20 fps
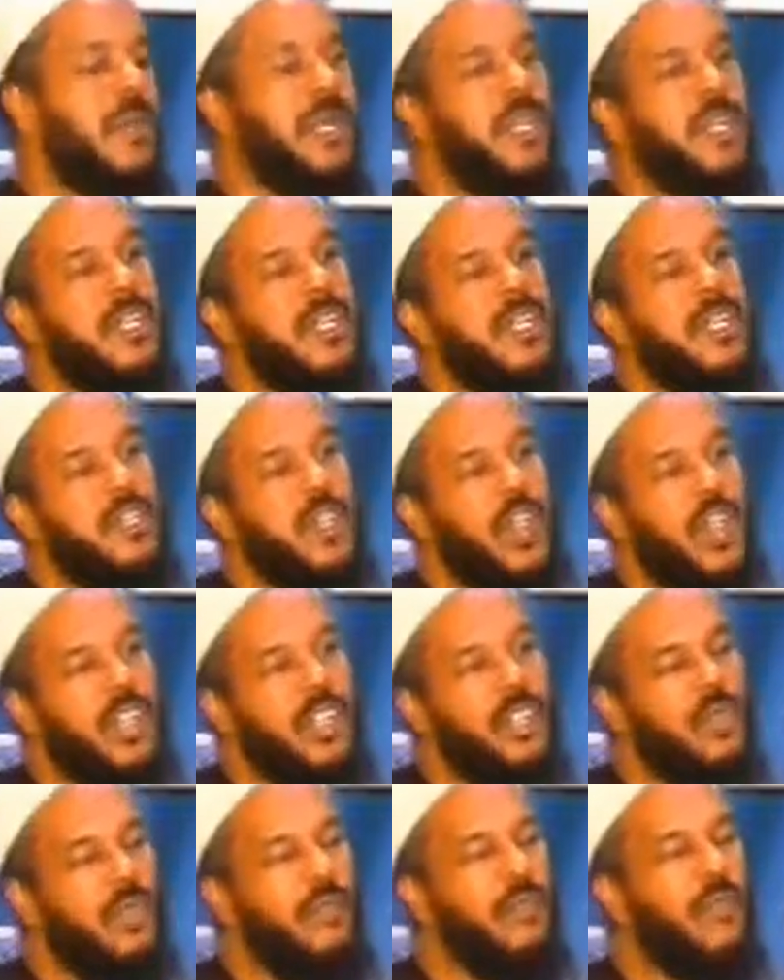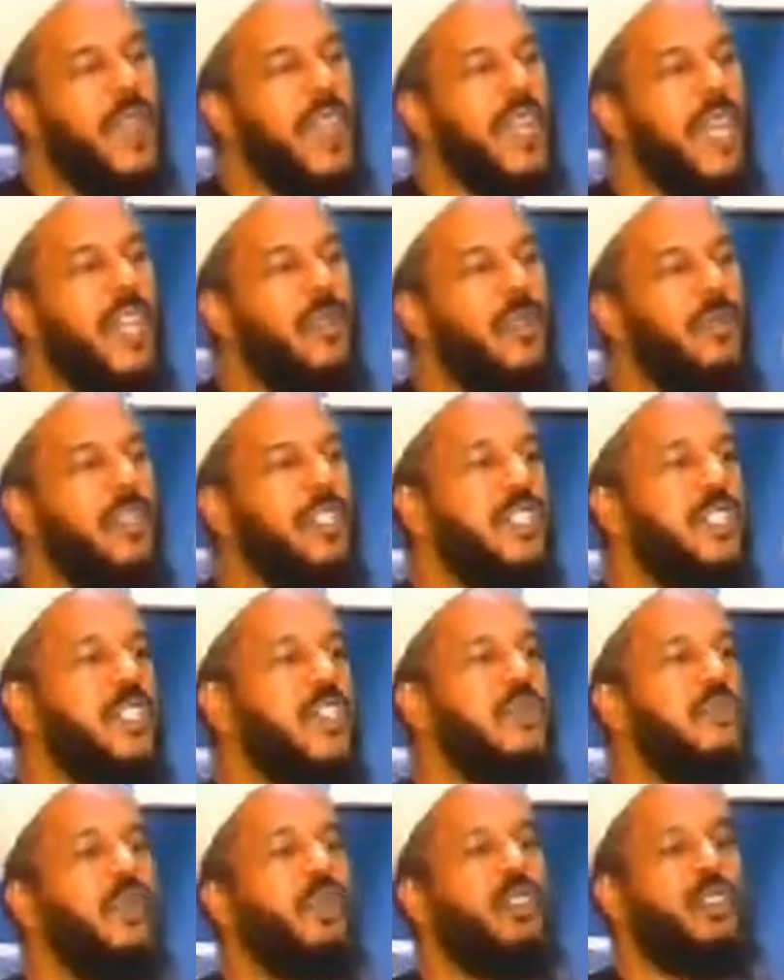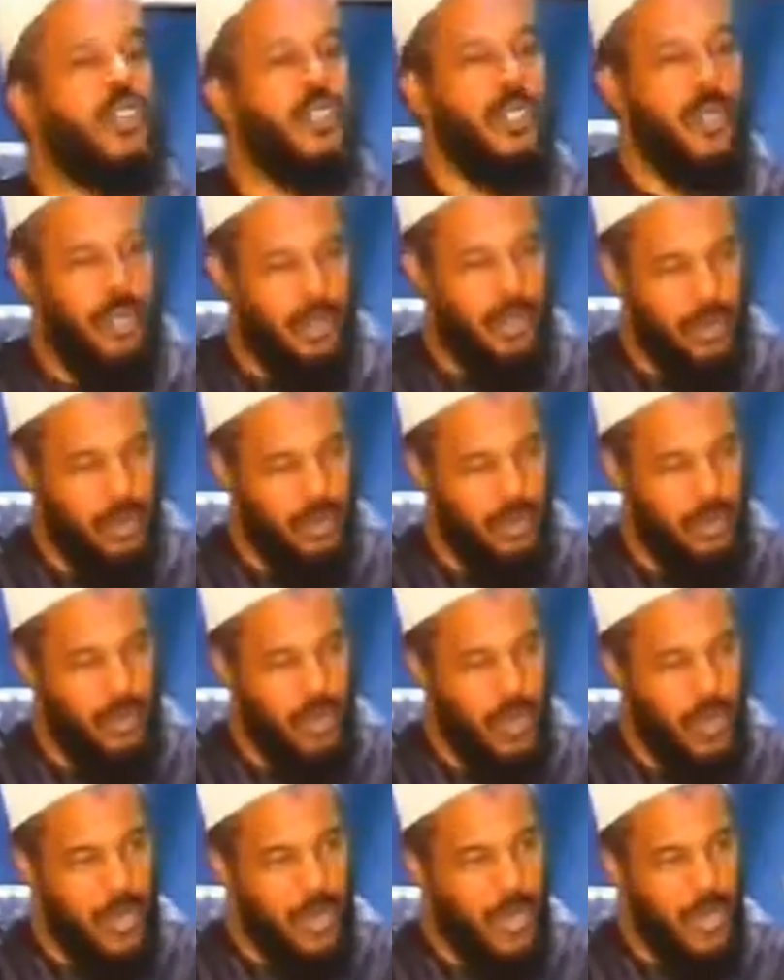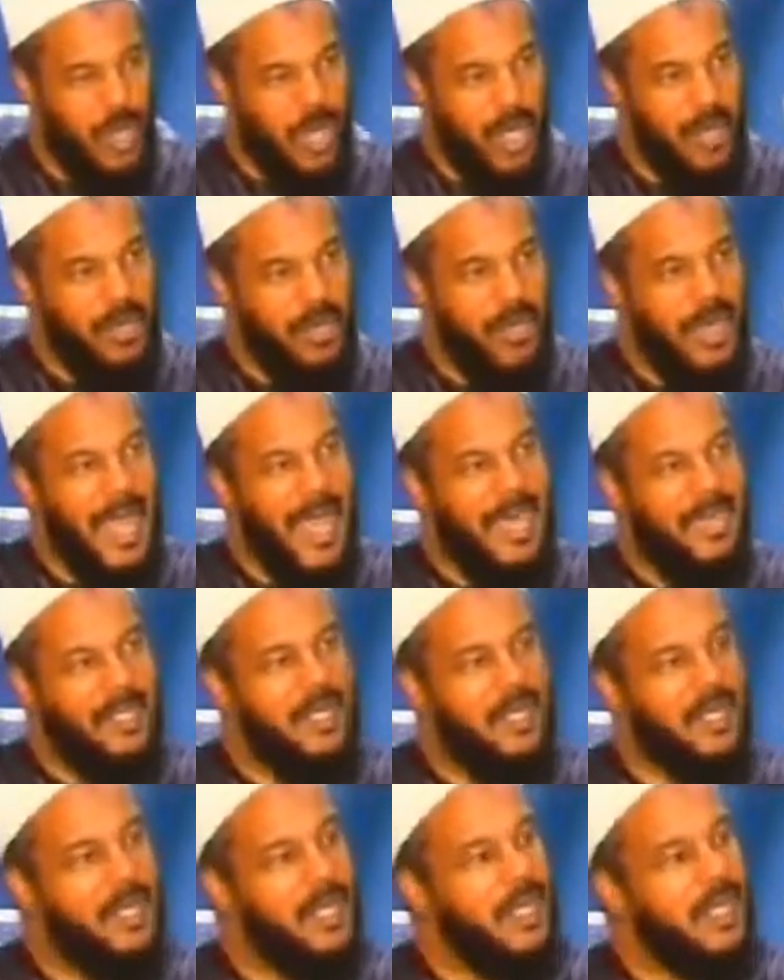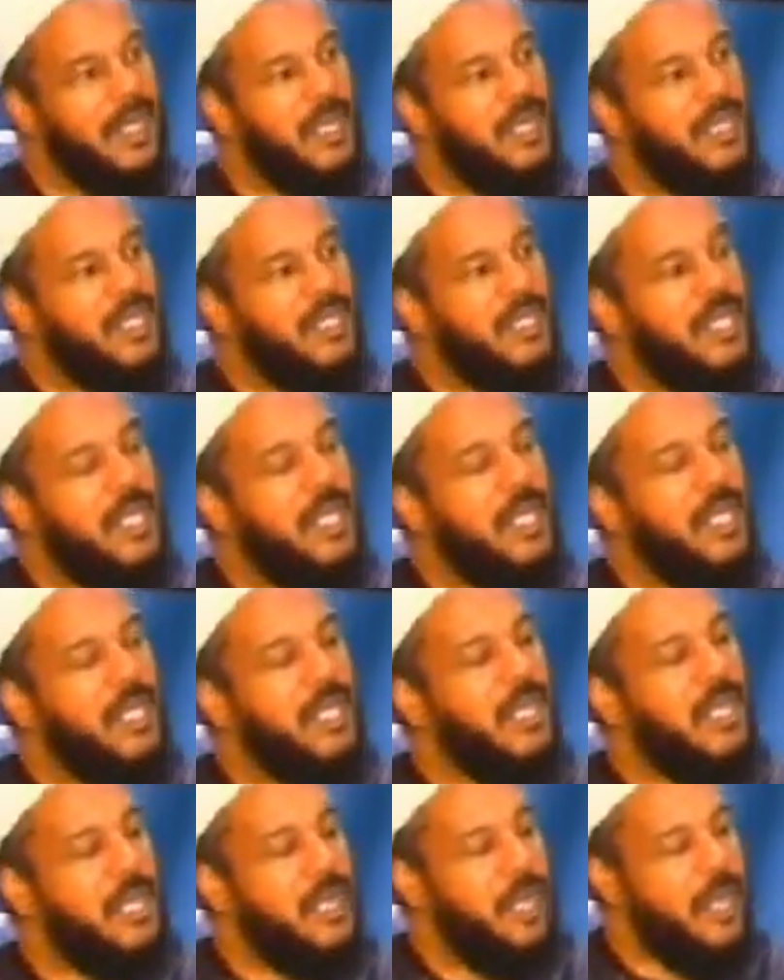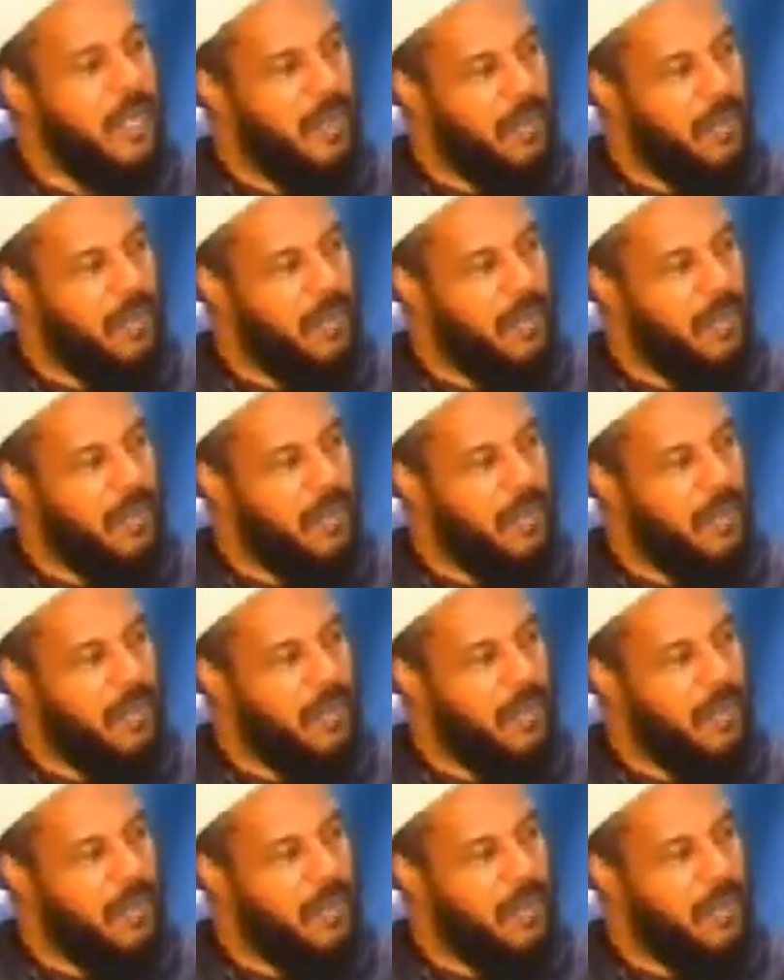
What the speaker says: but it is also a veil which is emotional, in that she